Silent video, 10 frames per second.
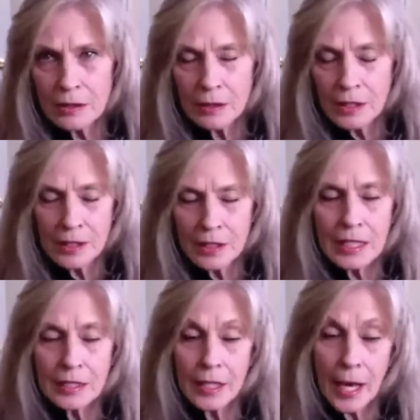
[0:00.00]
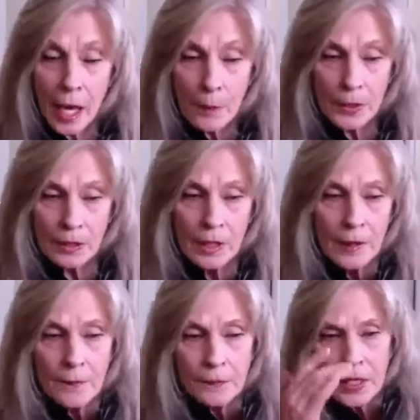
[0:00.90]
these things that happen
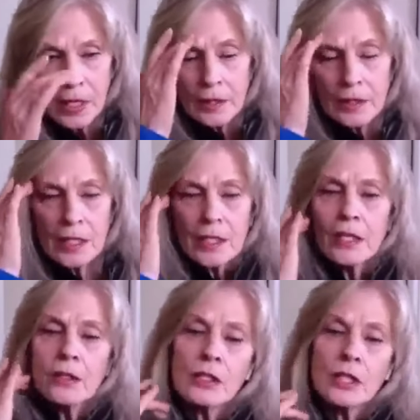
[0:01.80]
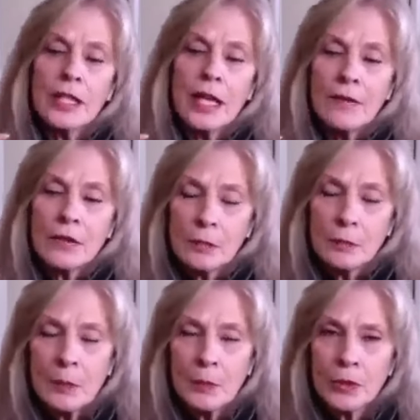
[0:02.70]
at these energy levels that
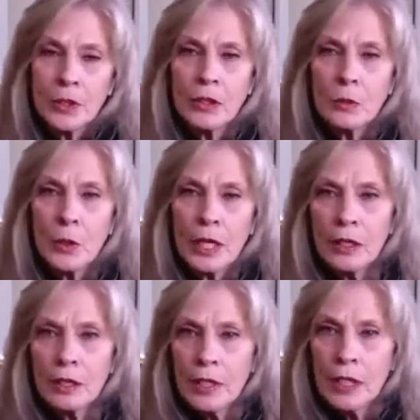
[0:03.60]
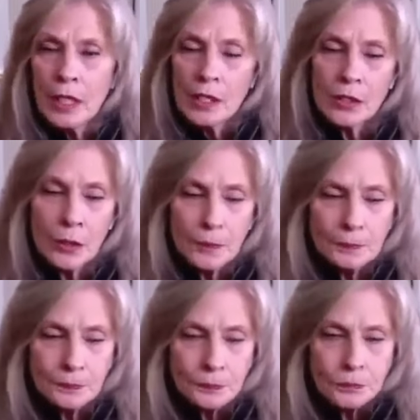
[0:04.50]
people are not aware of.
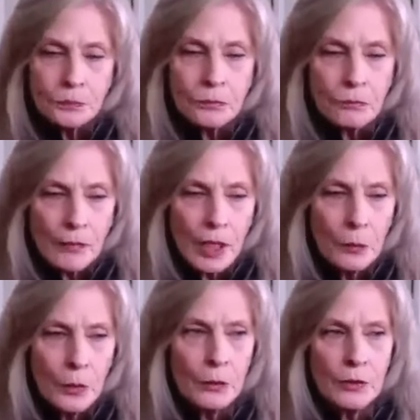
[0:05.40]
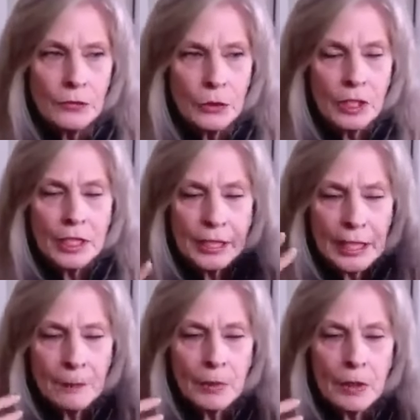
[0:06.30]
So if you can
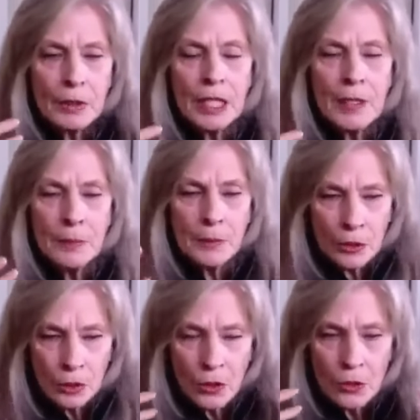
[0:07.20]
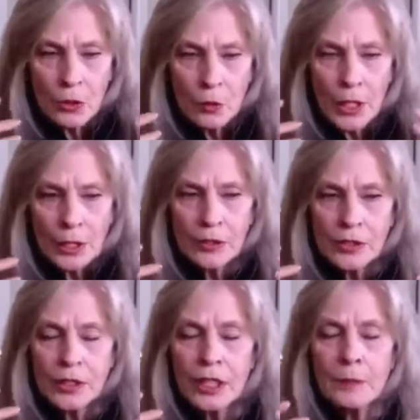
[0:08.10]
keep your own
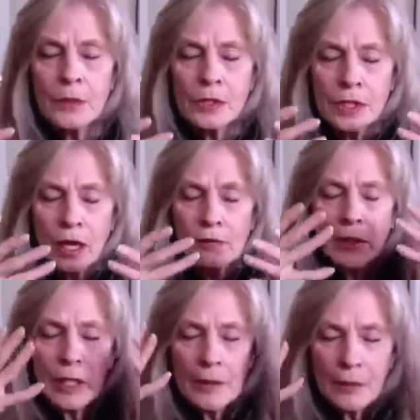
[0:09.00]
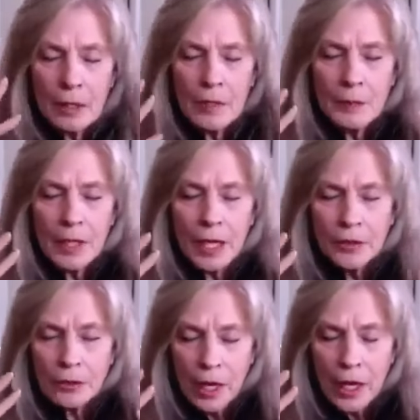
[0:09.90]
awareness, keep yourself and keep coming
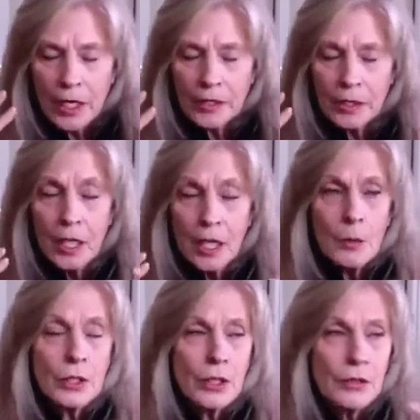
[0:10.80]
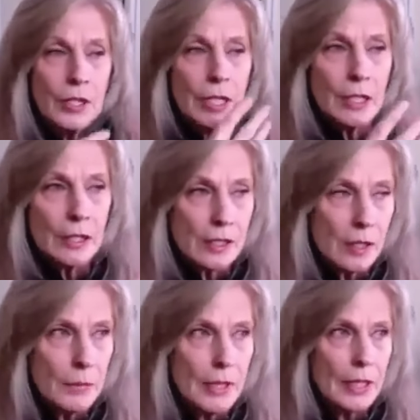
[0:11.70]
behind your eyes, when you're thinking of
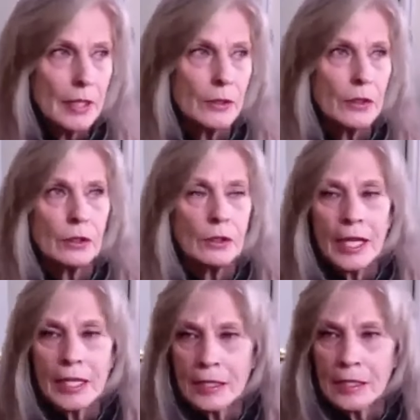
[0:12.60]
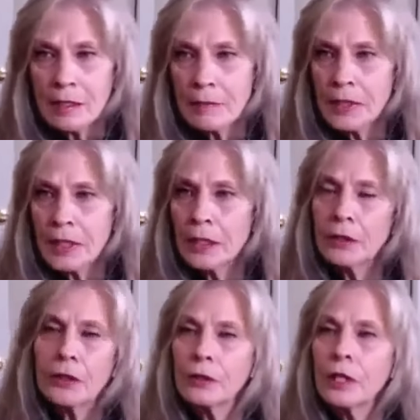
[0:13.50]
somebody or you're liking something
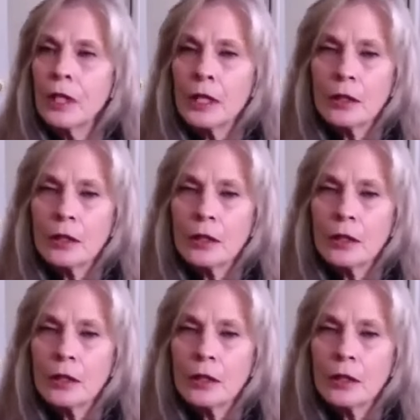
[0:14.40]
or you